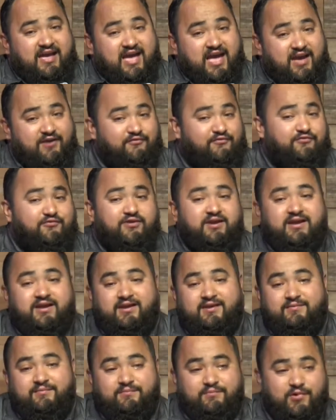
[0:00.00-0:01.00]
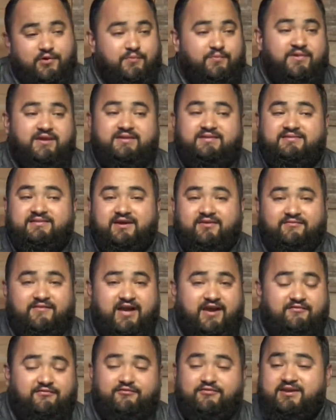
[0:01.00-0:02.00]
every moment of
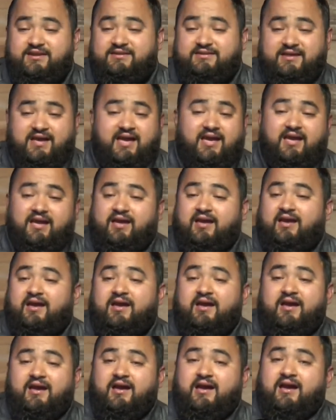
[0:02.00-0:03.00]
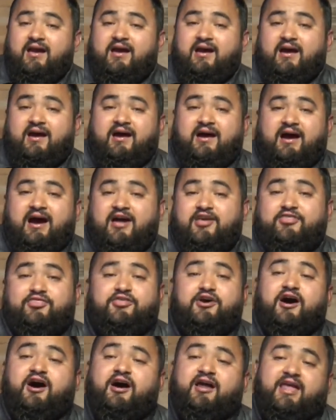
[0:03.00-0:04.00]
every day. I
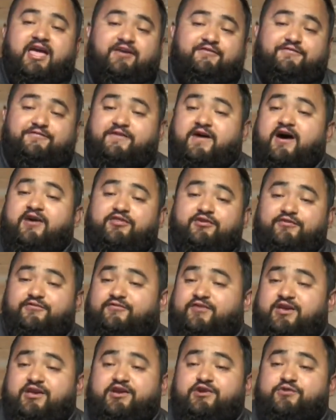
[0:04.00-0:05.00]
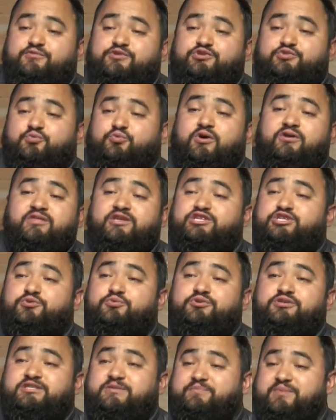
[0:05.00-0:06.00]
thought a father figure was one that you
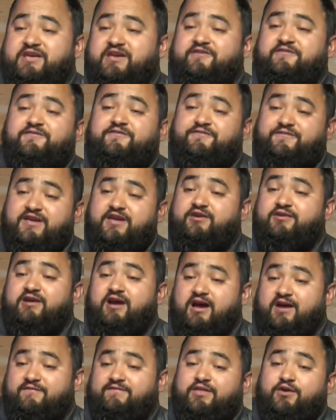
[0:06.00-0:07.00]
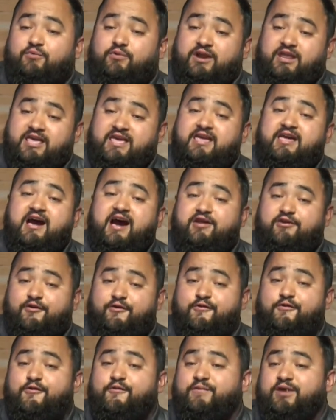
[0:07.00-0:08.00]
were to be in fear of, that when he got
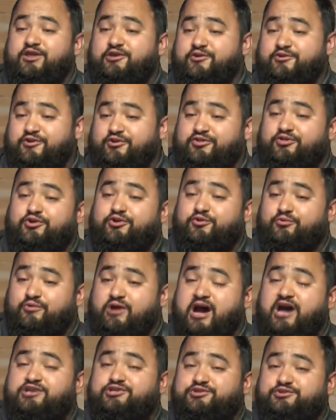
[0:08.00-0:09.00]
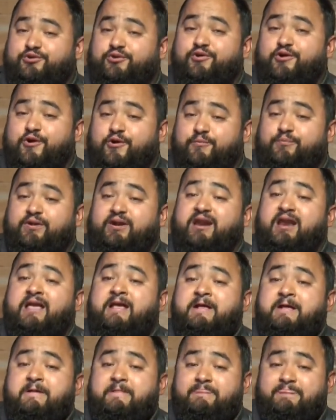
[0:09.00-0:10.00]
home and you heard the garage door open,
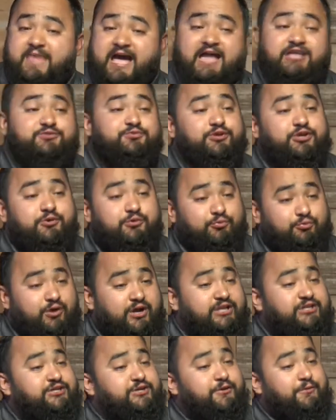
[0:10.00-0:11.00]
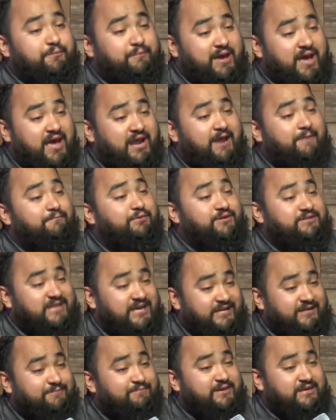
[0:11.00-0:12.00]
that's when you would run to your bed and
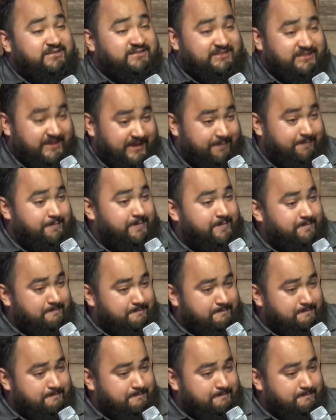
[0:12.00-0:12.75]
pretend to be asleep.